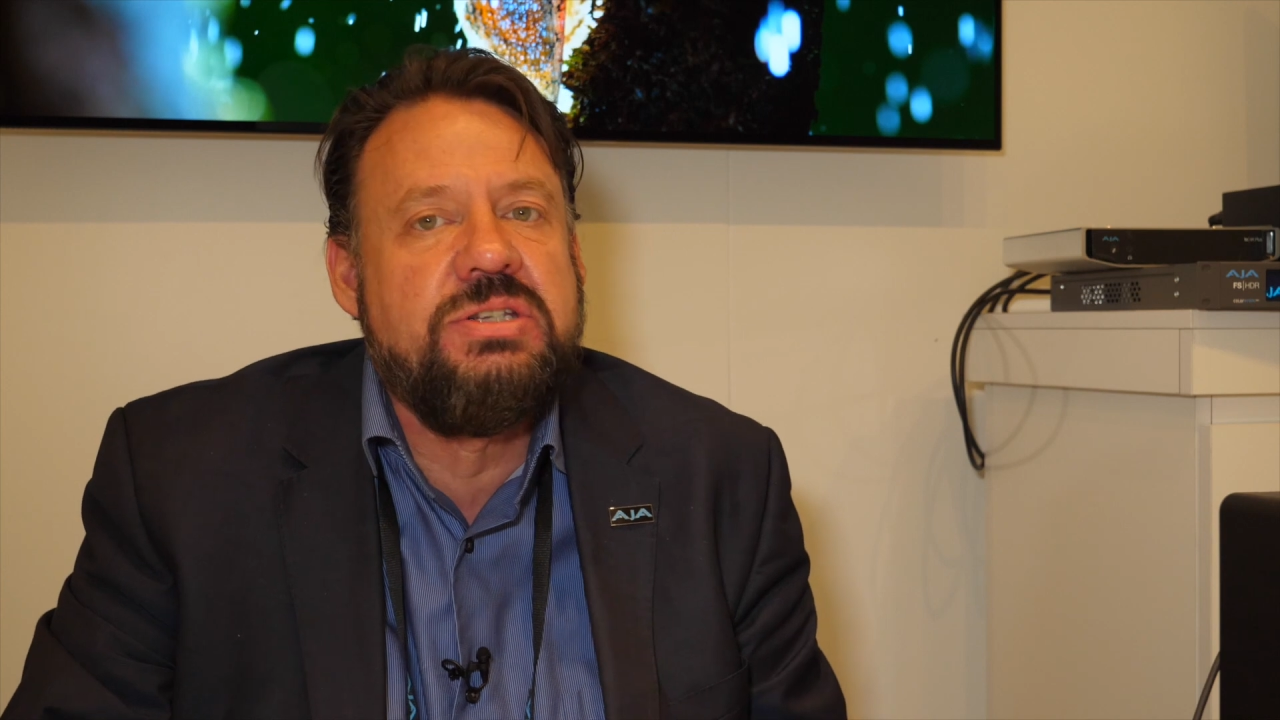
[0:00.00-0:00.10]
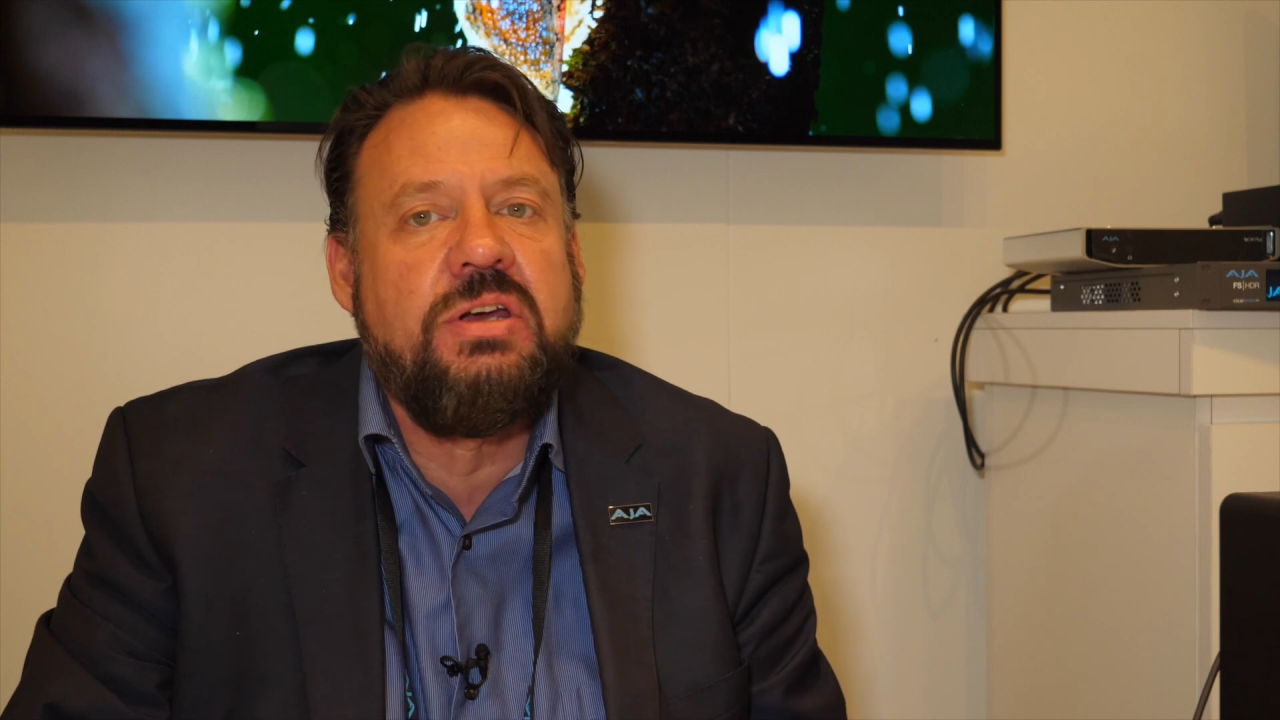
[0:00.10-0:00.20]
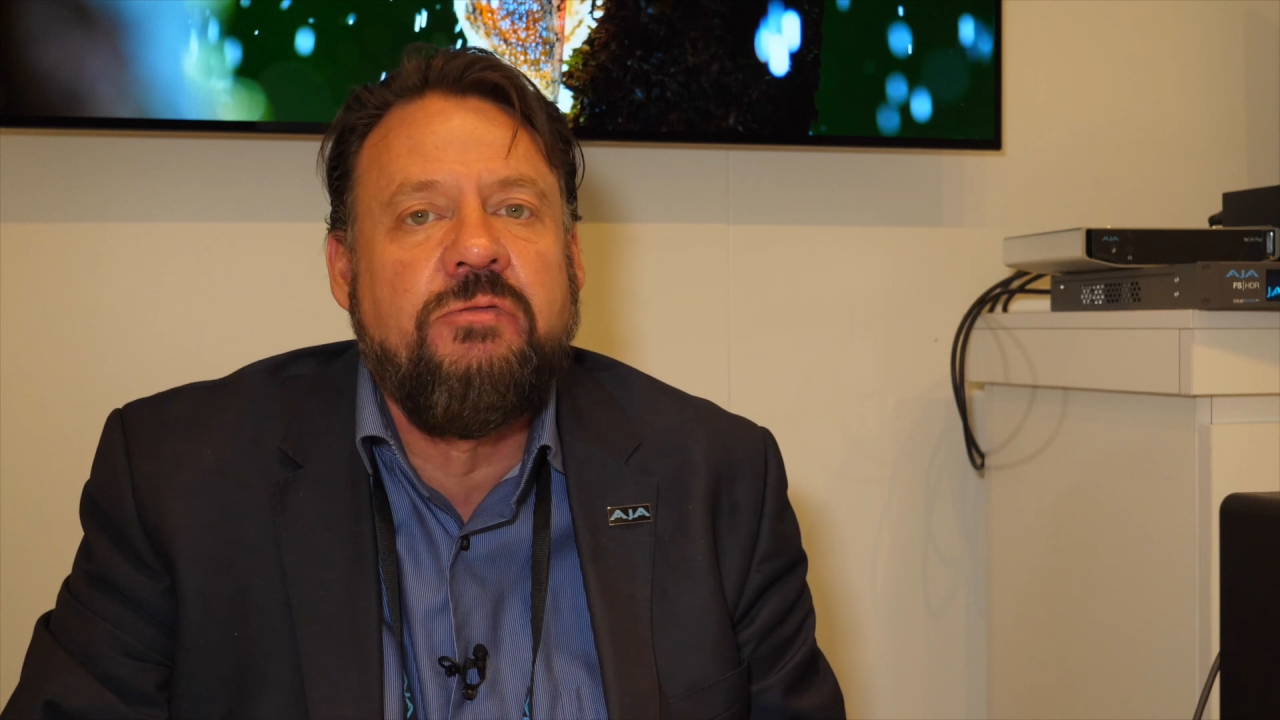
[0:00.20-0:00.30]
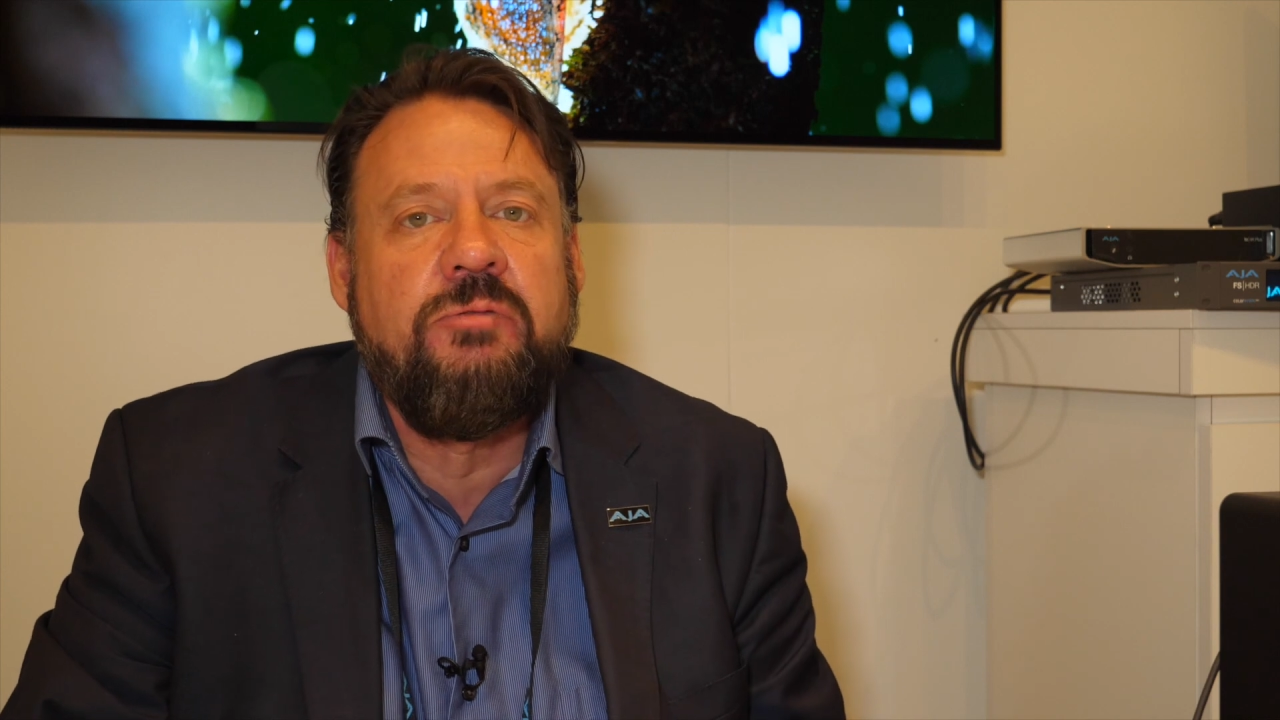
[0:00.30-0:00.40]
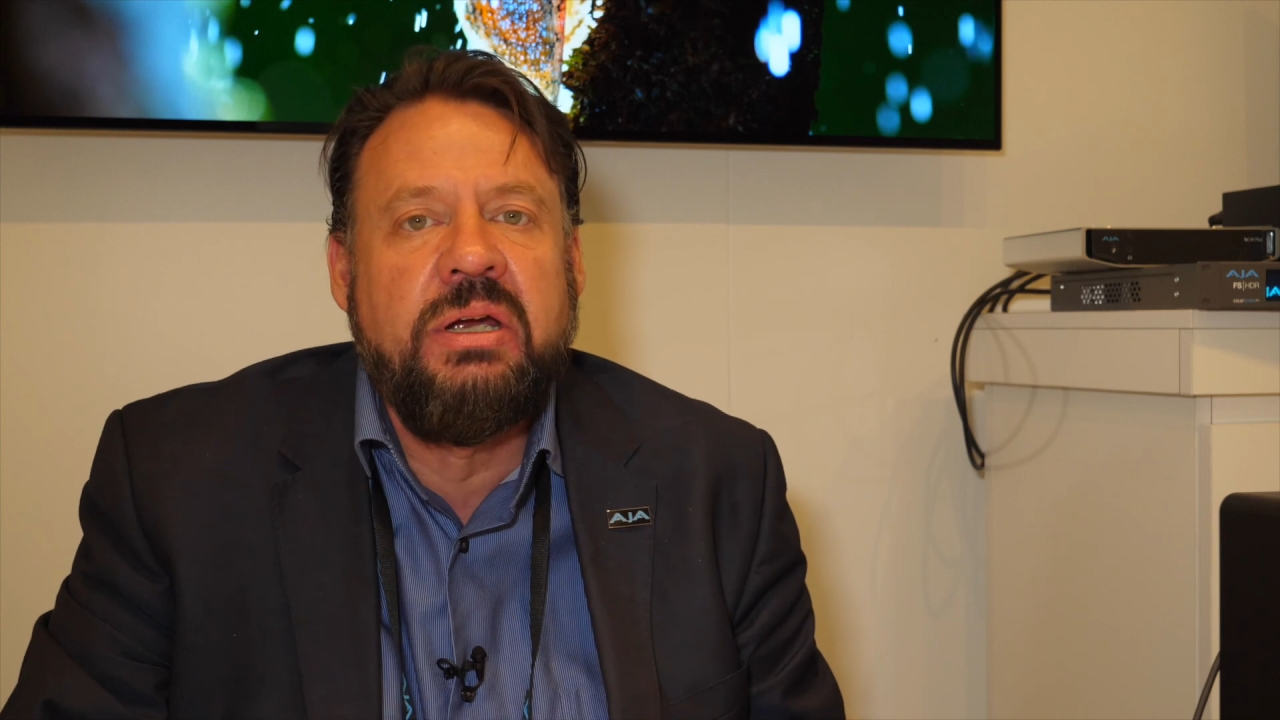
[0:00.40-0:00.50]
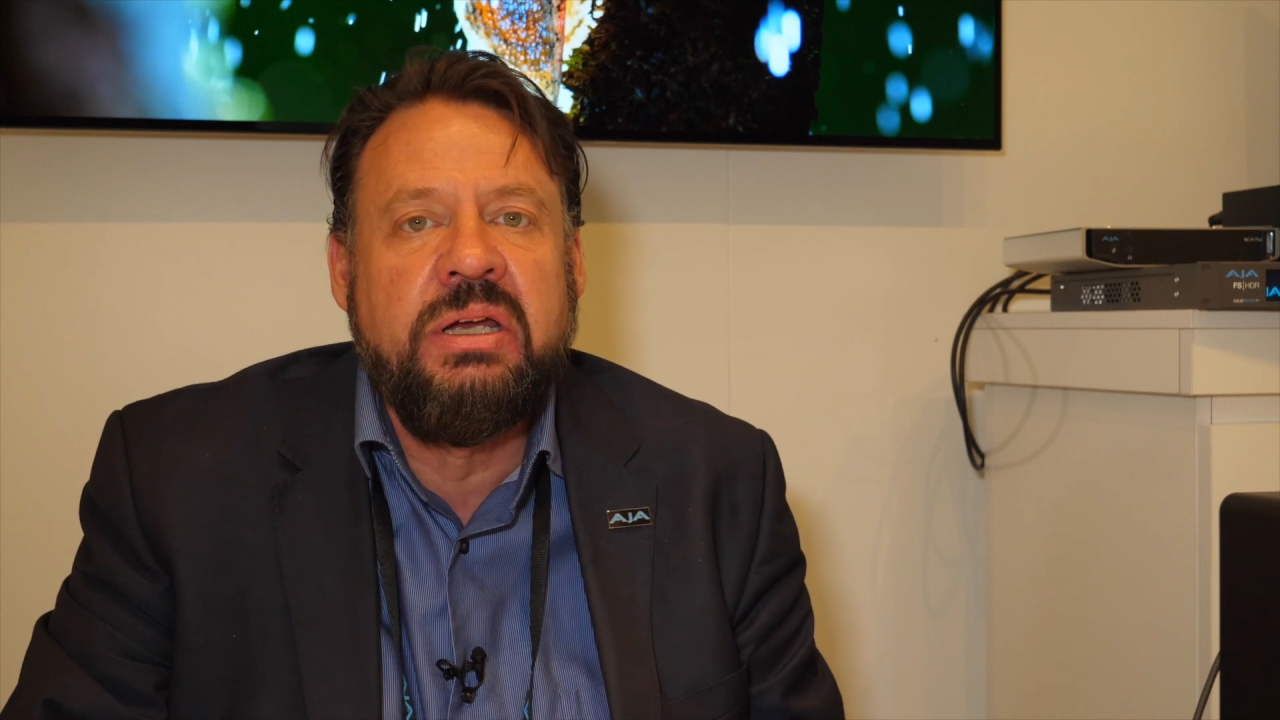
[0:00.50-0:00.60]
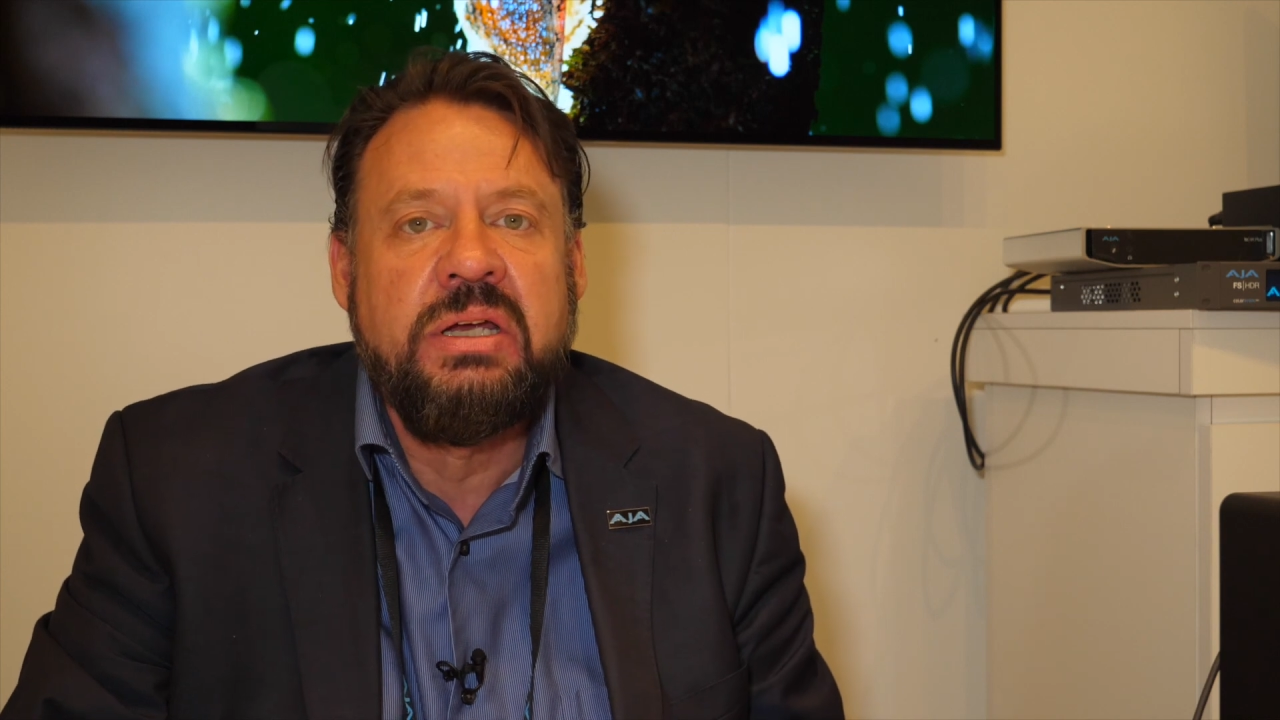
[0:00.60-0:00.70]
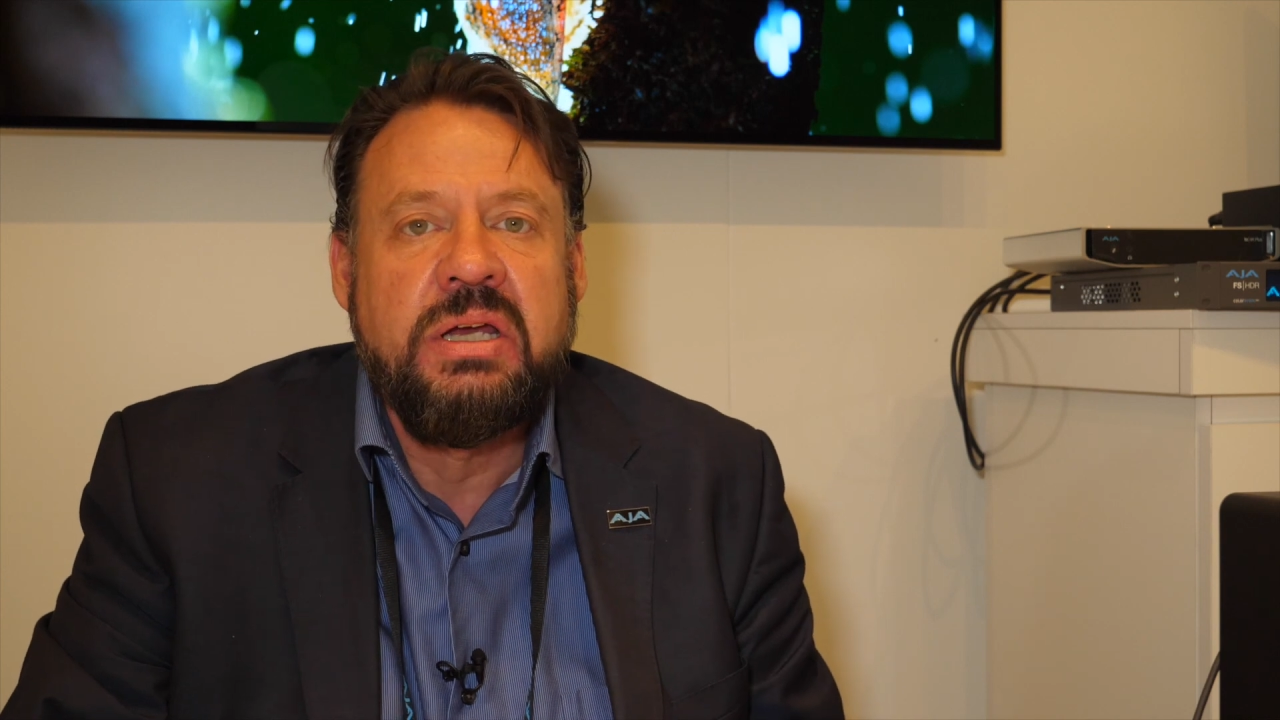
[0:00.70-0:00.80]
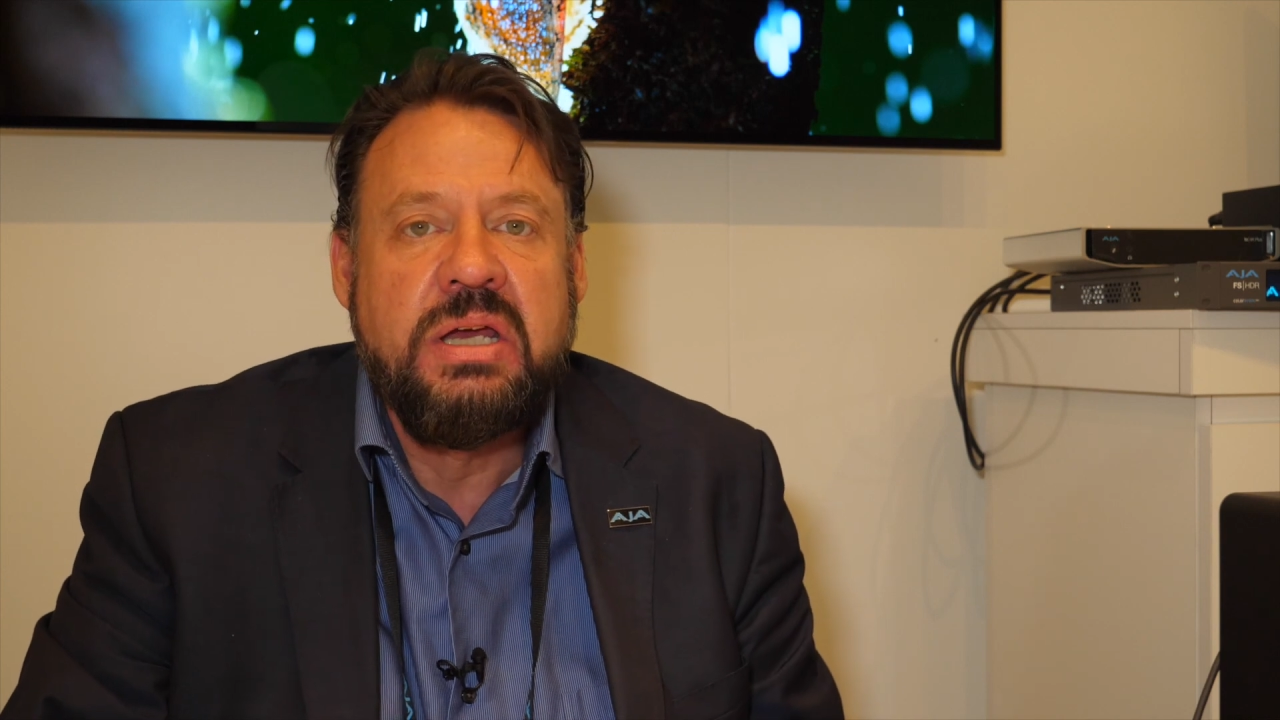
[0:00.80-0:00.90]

software.